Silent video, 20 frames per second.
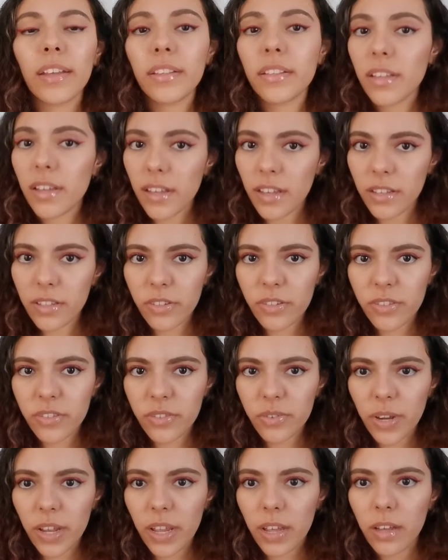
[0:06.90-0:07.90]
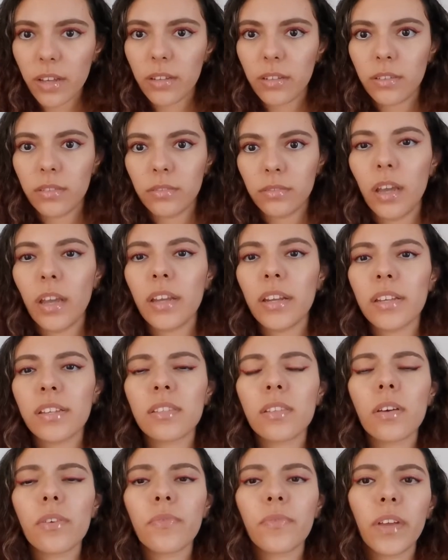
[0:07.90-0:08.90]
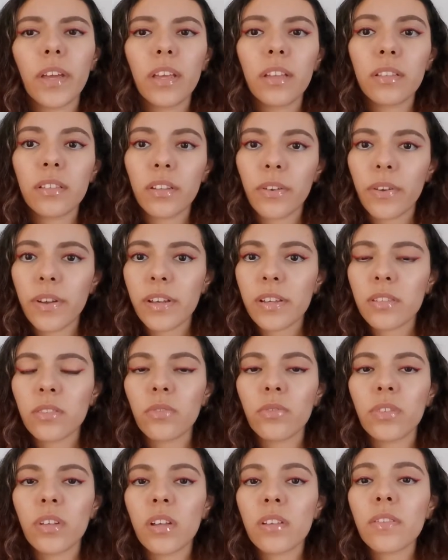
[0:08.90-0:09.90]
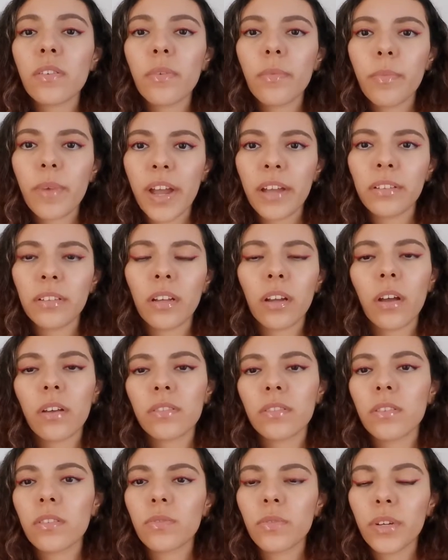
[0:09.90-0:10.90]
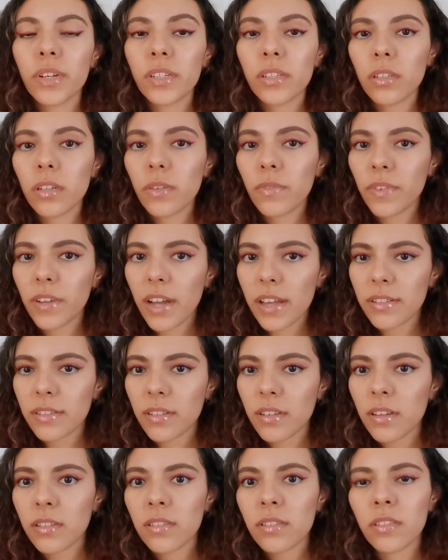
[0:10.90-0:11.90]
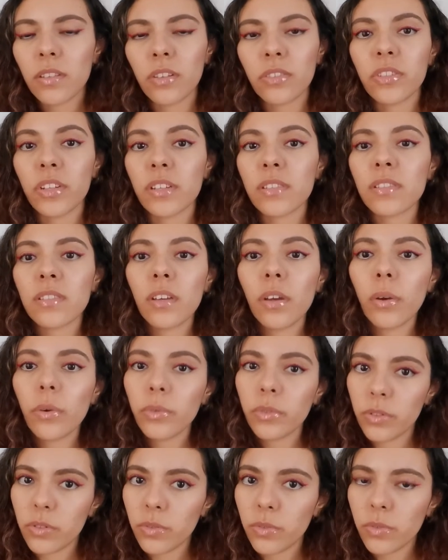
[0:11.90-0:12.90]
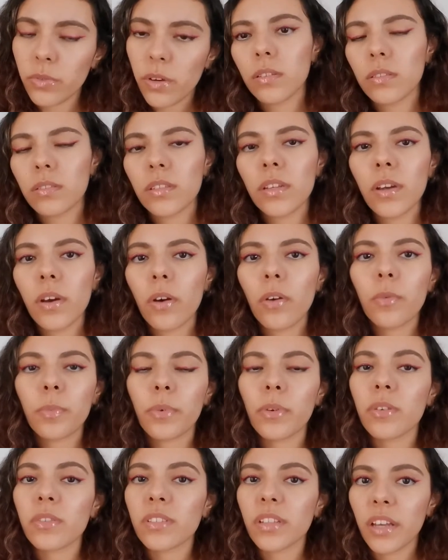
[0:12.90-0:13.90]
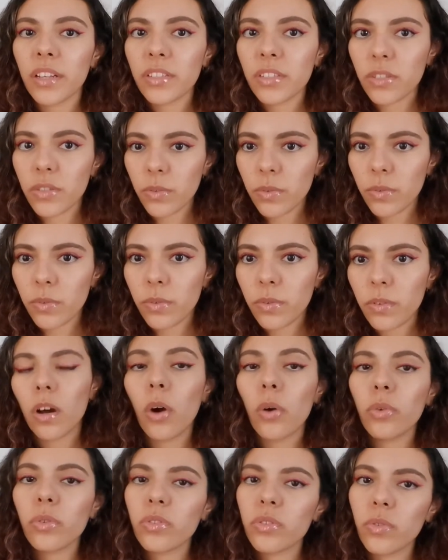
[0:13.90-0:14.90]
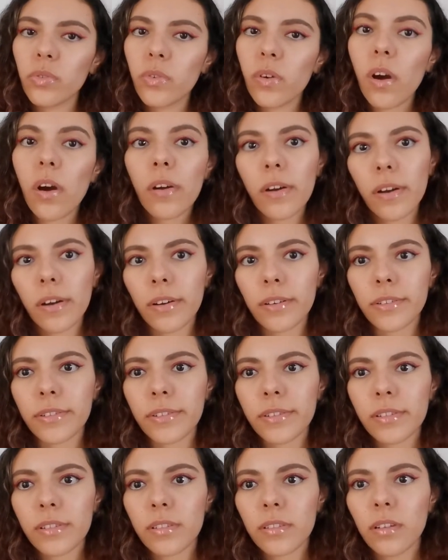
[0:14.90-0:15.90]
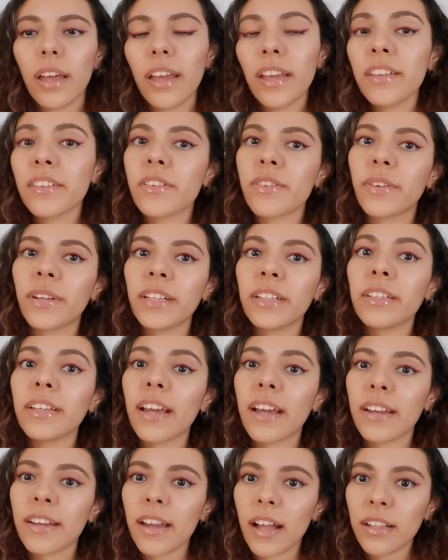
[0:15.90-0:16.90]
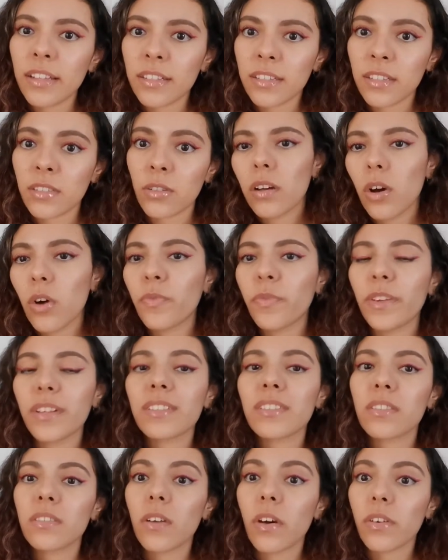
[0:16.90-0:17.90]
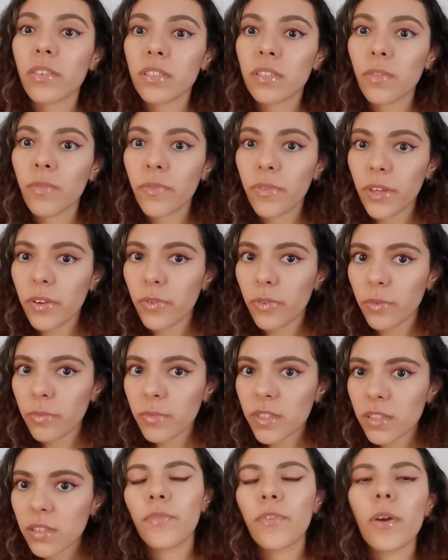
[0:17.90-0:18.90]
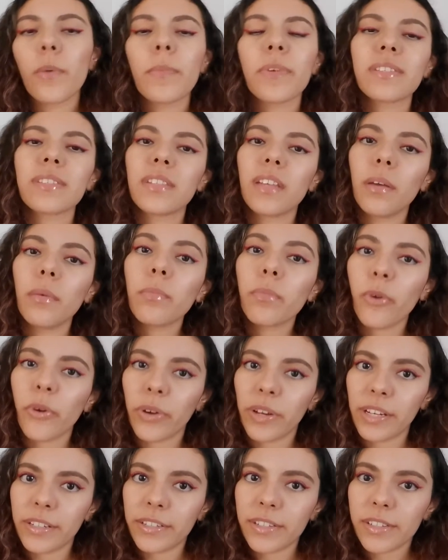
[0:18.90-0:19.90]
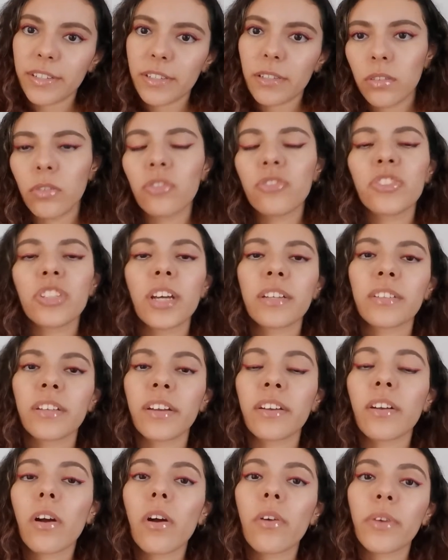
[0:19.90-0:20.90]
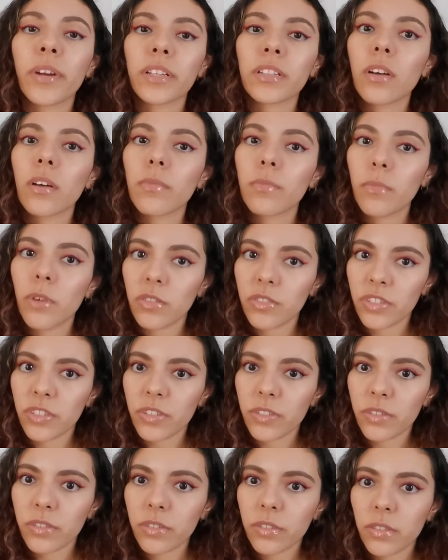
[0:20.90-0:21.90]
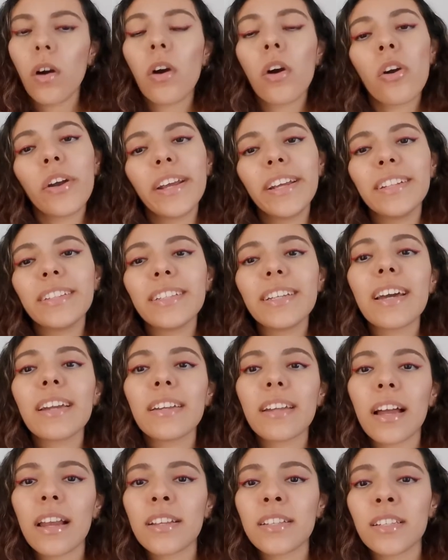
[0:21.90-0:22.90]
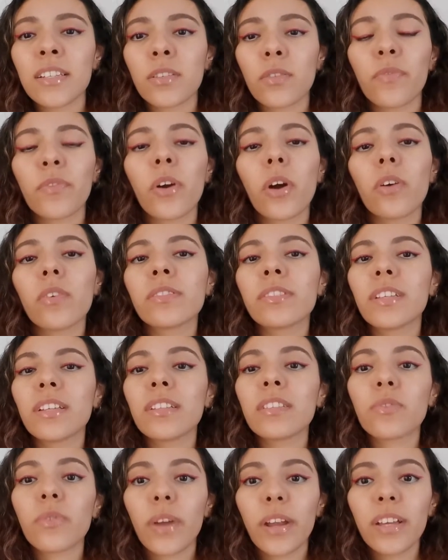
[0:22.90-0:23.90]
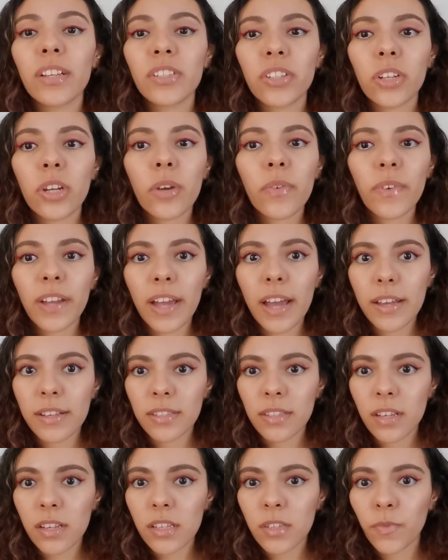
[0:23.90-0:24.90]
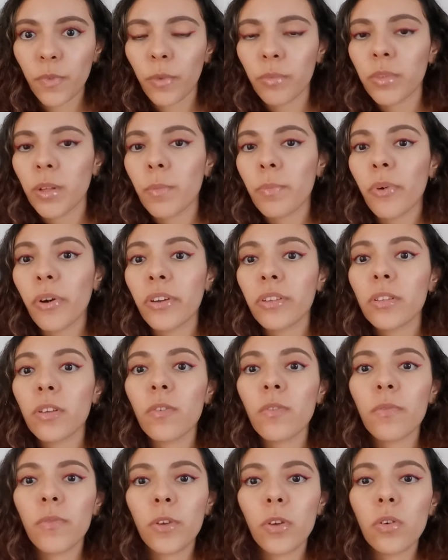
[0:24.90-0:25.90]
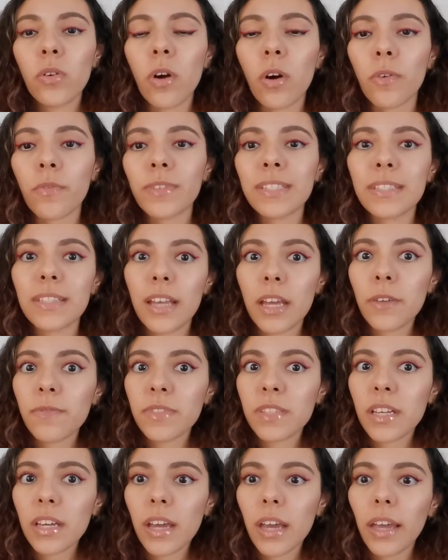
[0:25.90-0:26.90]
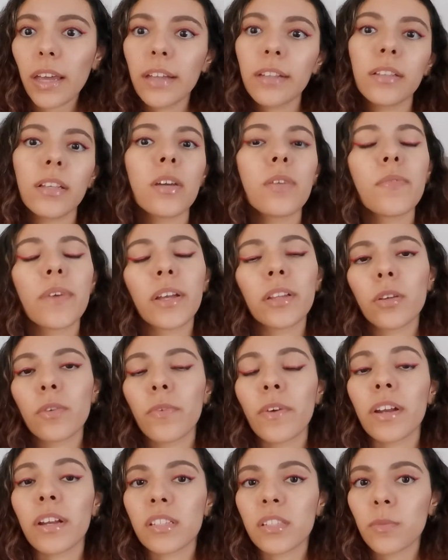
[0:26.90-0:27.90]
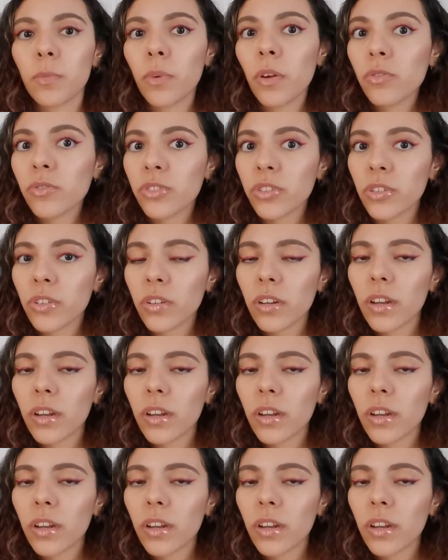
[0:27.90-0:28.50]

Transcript: the industry. It is of interest to determine the concentration of gases such as CO2, CO plus H2, O2 or others, either in the analysis of exhaust fumes from steam boilers to check their correct combustion, or in the analysis of concentration of gases from the point of view of safety in the event of an explosion,